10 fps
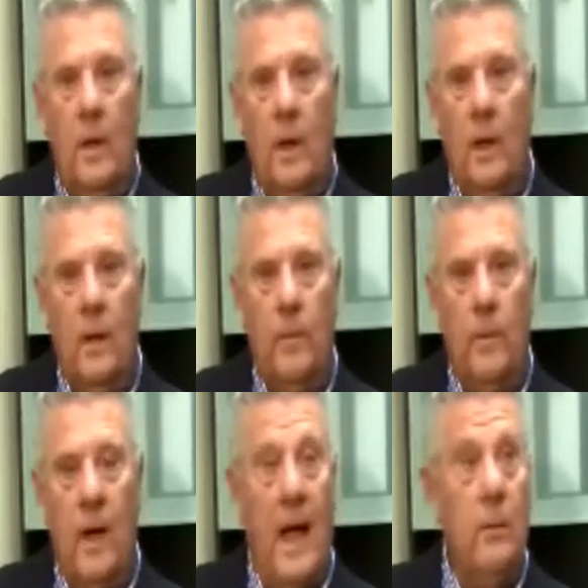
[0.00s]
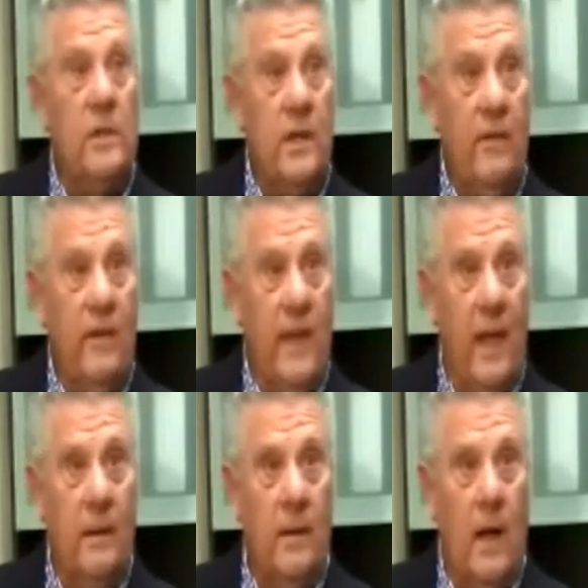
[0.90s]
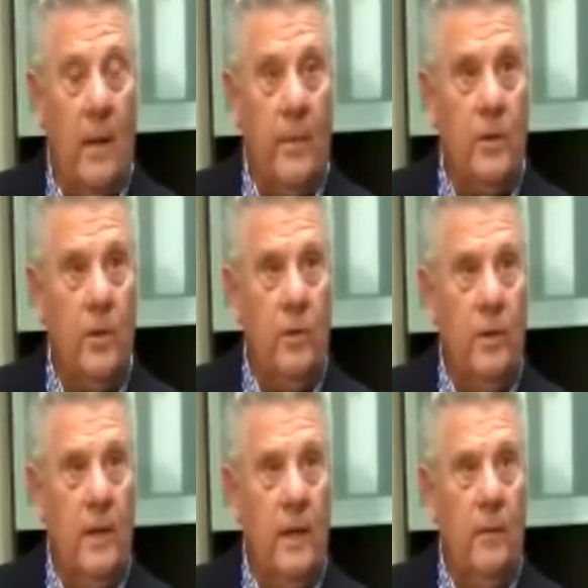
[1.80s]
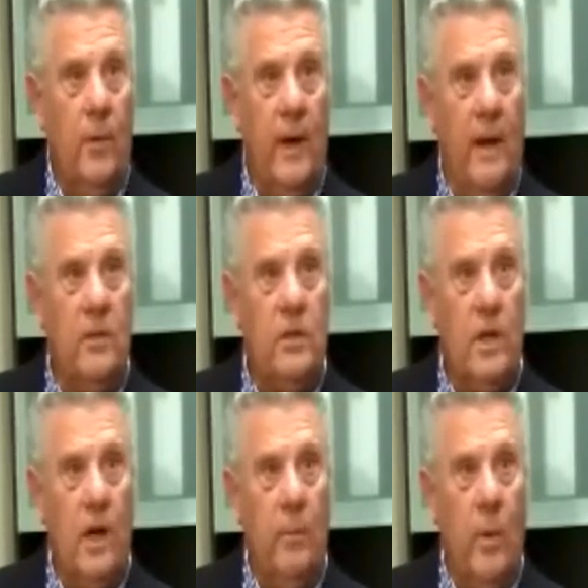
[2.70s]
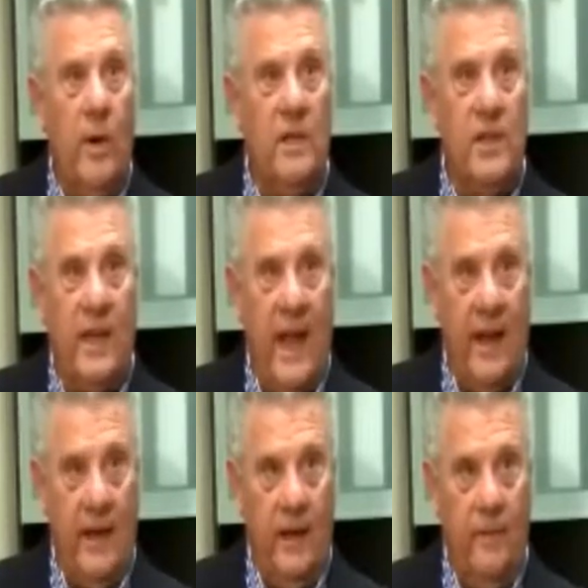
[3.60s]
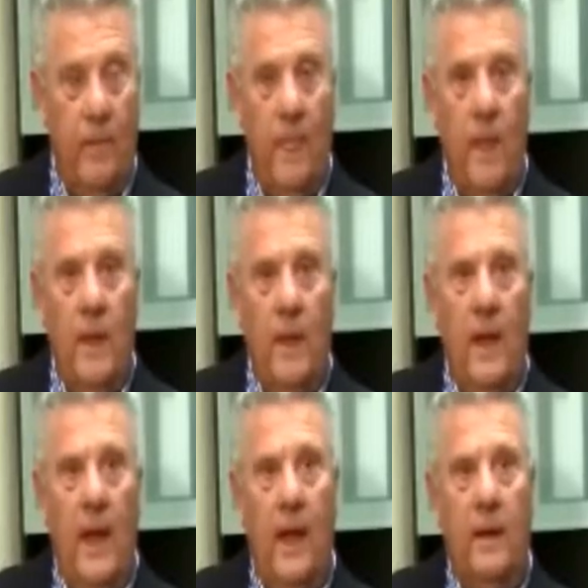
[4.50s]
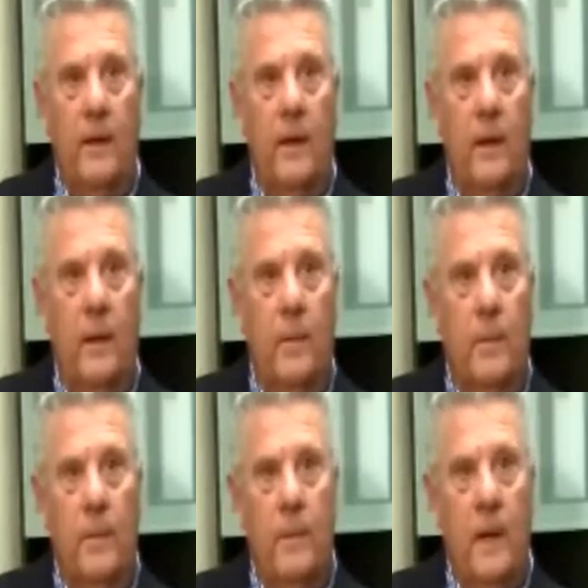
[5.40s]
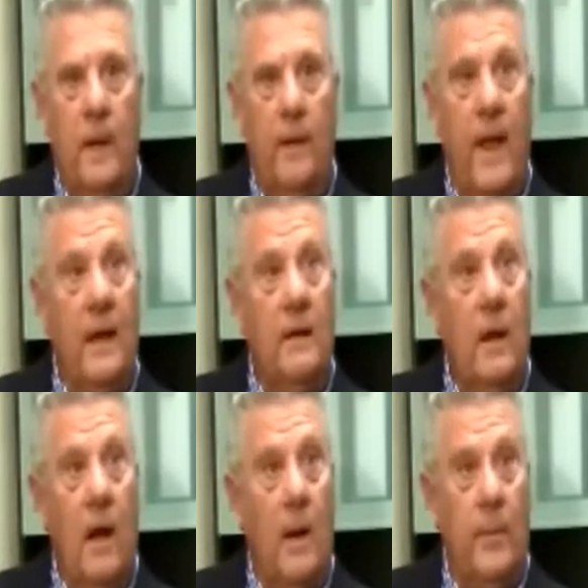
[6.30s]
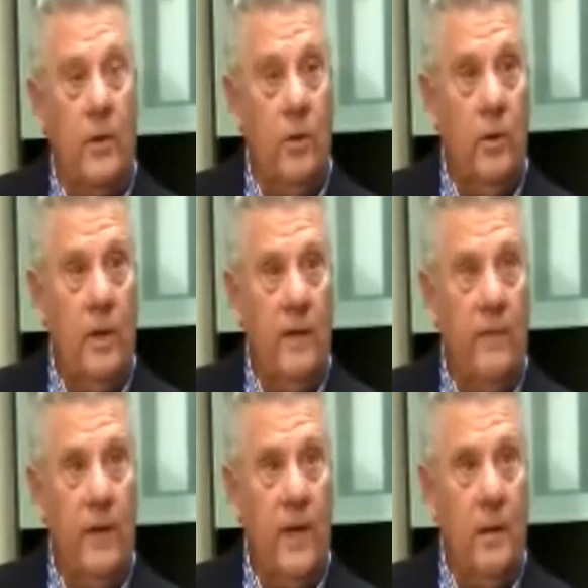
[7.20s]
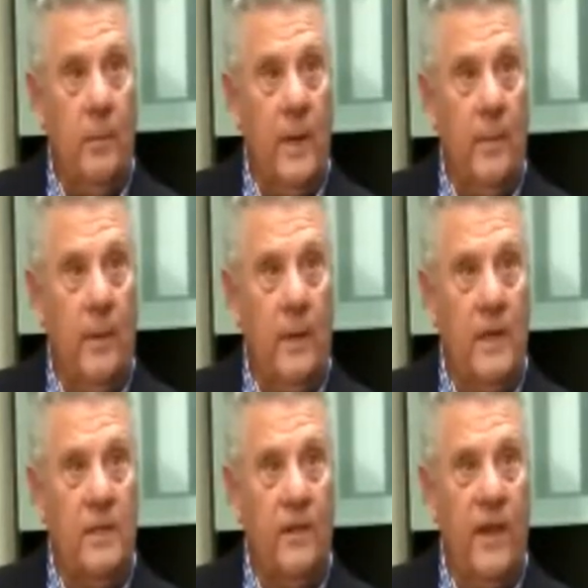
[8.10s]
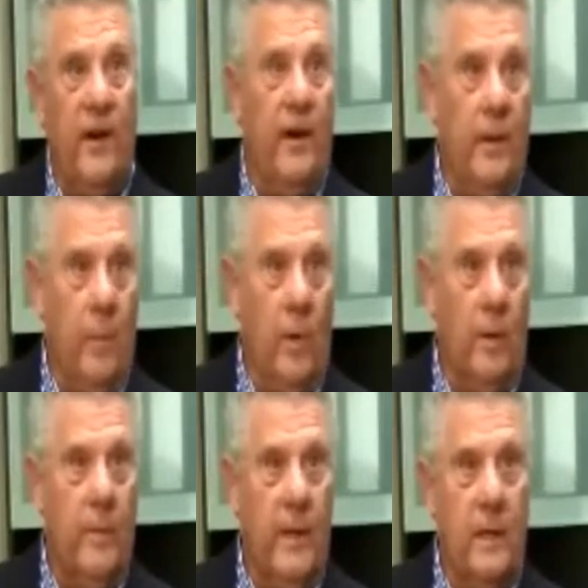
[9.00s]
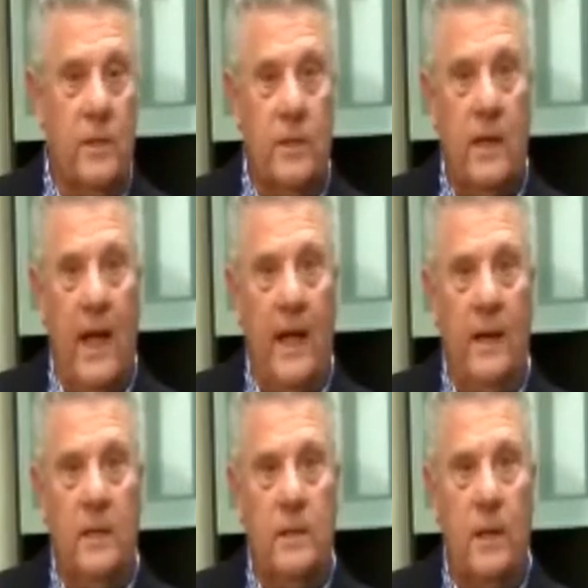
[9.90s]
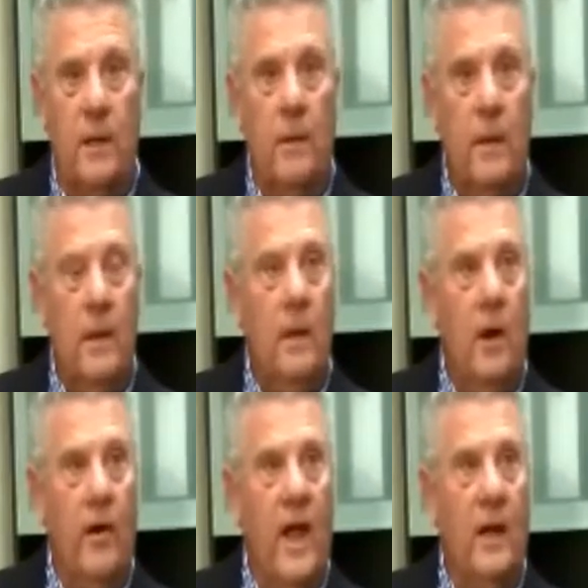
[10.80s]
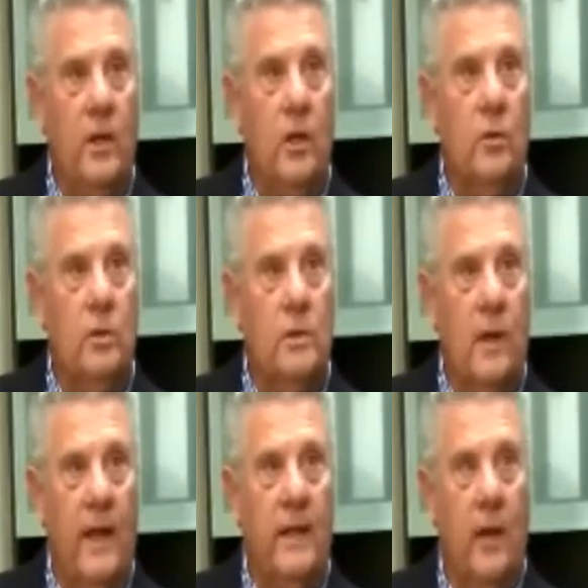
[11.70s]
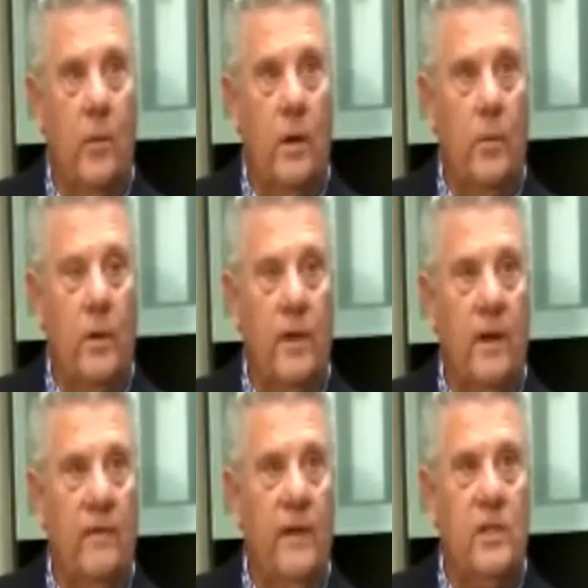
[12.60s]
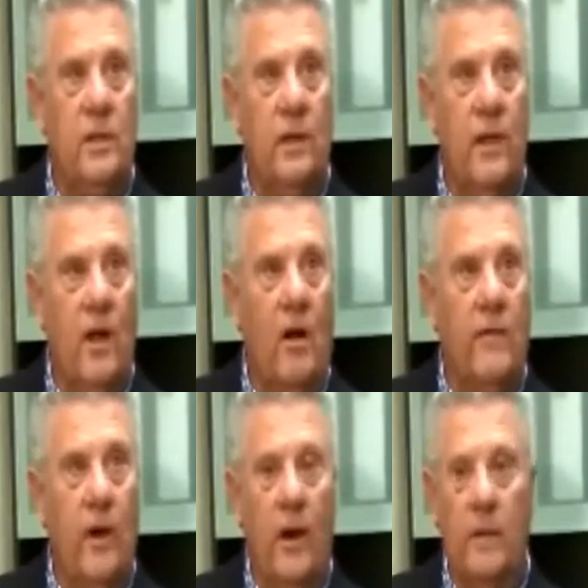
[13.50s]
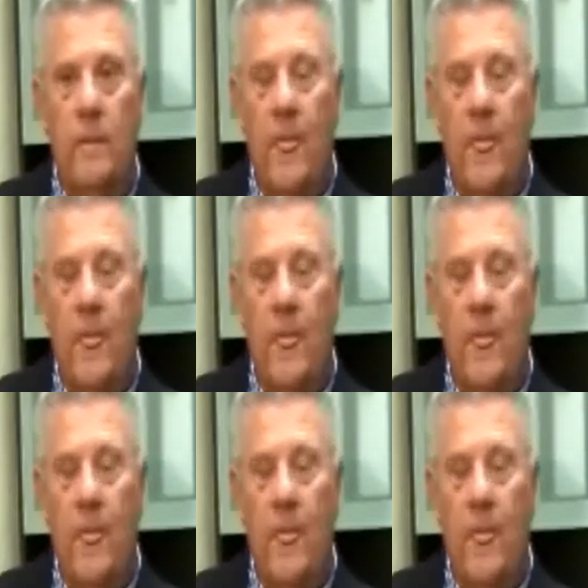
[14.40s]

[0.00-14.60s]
Uh, I was given that opportunity when I was a young boy as a caddy, and uh, and that opportunity for young people isn't there anymore because caddies uh, are not used like they were with the invention of the golf cart.